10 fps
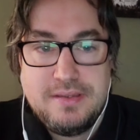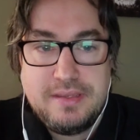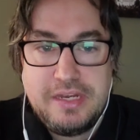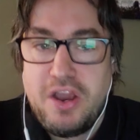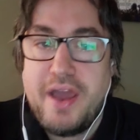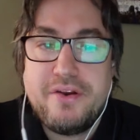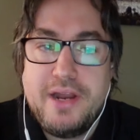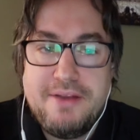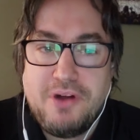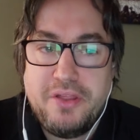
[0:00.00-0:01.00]
You know, I don't
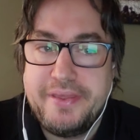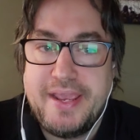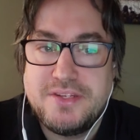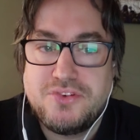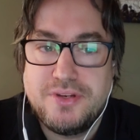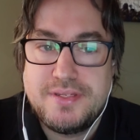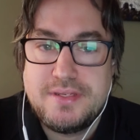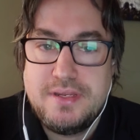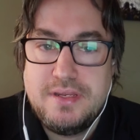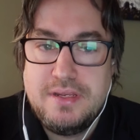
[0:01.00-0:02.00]
have all the answers.
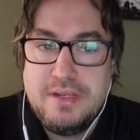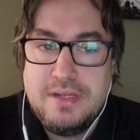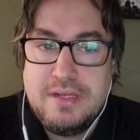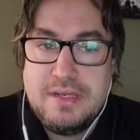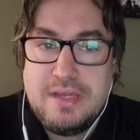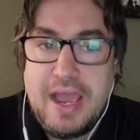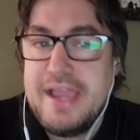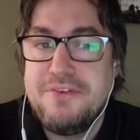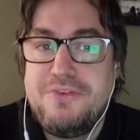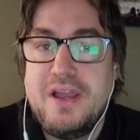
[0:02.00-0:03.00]
I
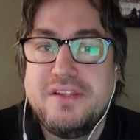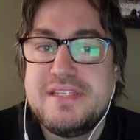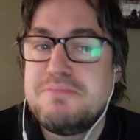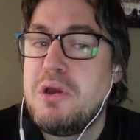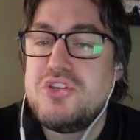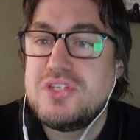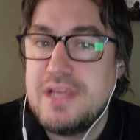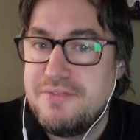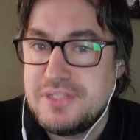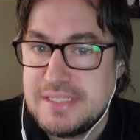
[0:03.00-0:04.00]
have failed as much as
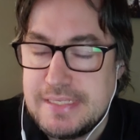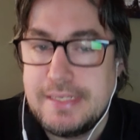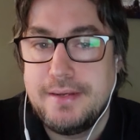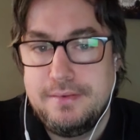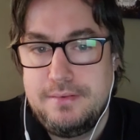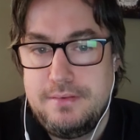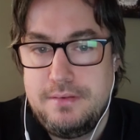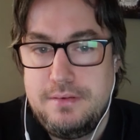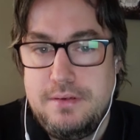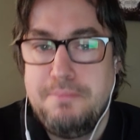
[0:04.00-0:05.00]
I've succeeded,
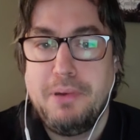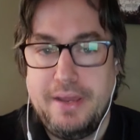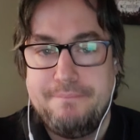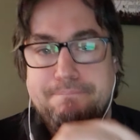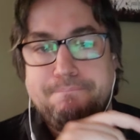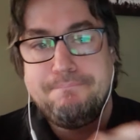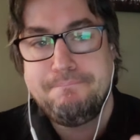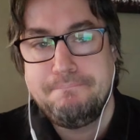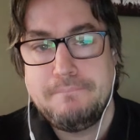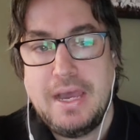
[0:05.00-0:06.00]
but
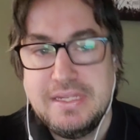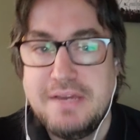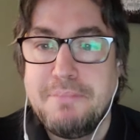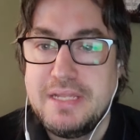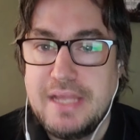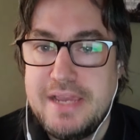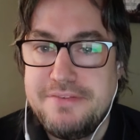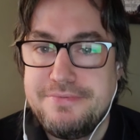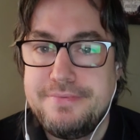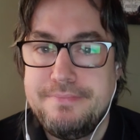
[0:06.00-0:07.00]
I love my
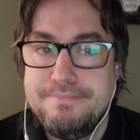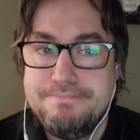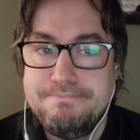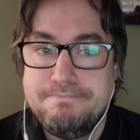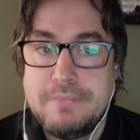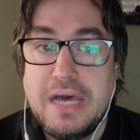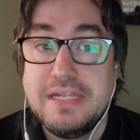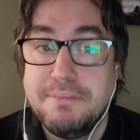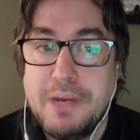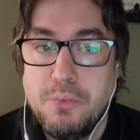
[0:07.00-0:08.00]
life, I
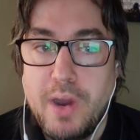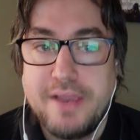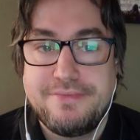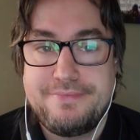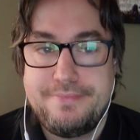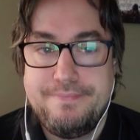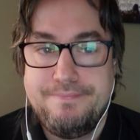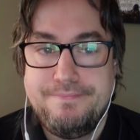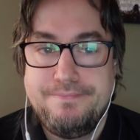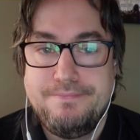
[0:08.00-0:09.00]
love my wife,
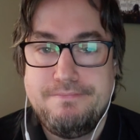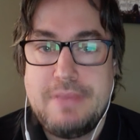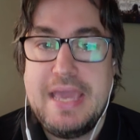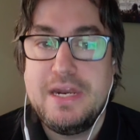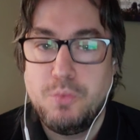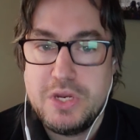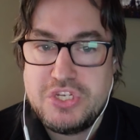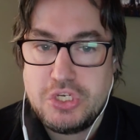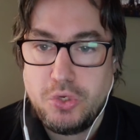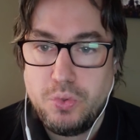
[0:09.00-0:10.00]
and I
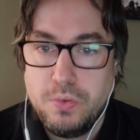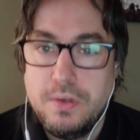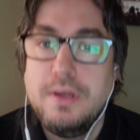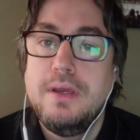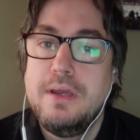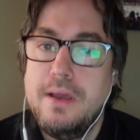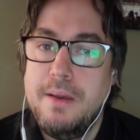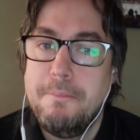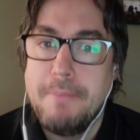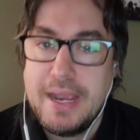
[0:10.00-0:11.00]
wish you
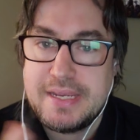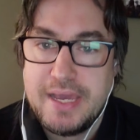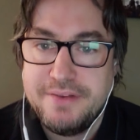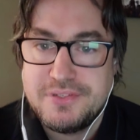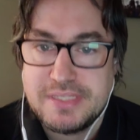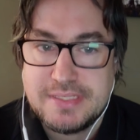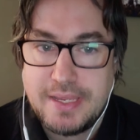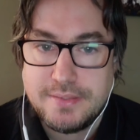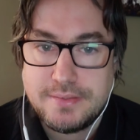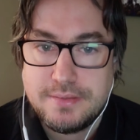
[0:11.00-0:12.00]
my kind of
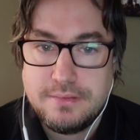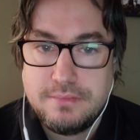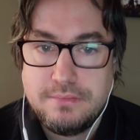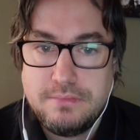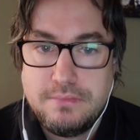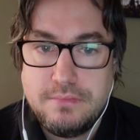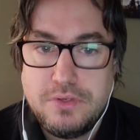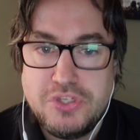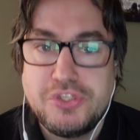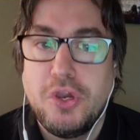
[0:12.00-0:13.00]
success.
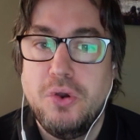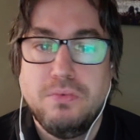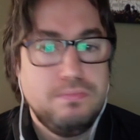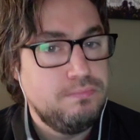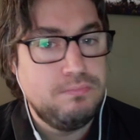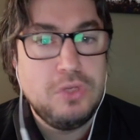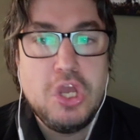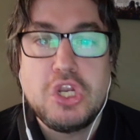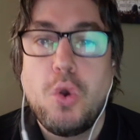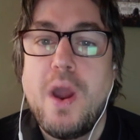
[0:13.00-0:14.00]
So,
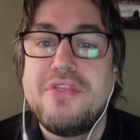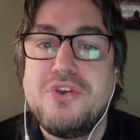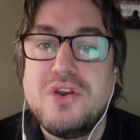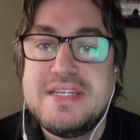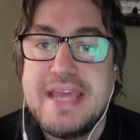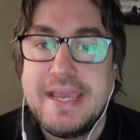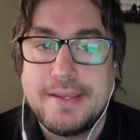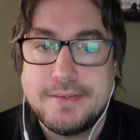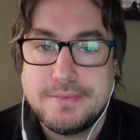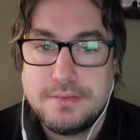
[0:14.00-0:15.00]
go out there and take
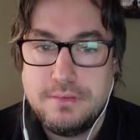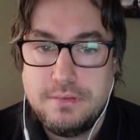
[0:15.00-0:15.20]
it.